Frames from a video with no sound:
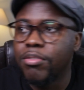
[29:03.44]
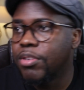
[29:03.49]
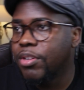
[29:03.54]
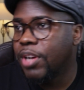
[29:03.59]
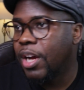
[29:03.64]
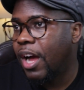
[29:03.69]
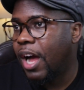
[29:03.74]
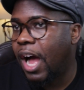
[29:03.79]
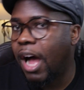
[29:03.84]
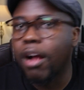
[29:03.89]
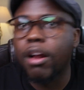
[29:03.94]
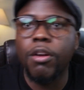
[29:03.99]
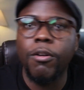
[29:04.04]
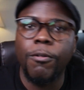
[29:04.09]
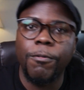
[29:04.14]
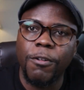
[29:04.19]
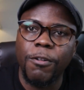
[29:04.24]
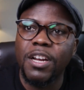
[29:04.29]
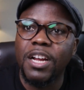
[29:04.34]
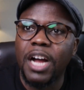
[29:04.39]

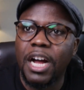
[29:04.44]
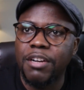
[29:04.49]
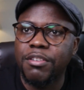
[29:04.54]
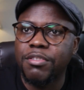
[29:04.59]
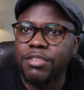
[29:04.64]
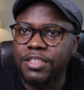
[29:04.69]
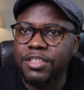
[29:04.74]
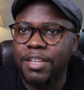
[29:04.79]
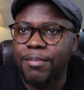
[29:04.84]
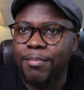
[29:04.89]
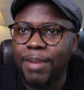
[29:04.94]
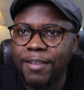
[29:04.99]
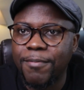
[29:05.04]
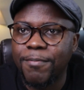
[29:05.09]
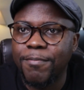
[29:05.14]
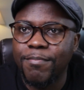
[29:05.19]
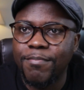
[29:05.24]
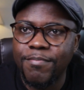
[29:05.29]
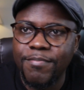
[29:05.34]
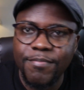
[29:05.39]
Anglophone countries, they might
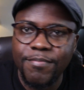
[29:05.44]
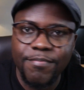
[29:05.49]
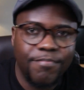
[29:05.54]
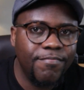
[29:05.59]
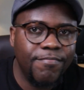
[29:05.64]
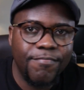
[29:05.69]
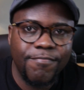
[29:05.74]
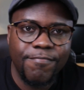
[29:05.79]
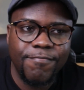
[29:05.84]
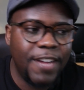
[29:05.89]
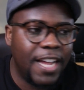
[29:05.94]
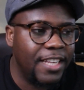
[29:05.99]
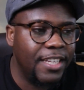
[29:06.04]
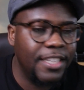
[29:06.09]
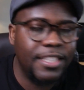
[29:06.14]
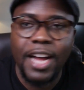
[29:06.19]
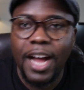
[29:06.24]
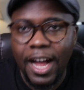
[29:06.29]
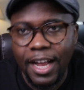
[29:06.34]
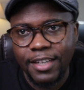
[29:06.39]
find it
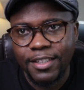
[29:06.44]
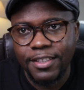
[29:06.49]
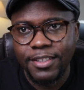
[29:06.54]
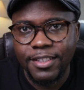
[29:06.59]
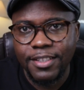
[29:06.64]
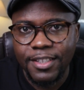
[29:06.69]
hard.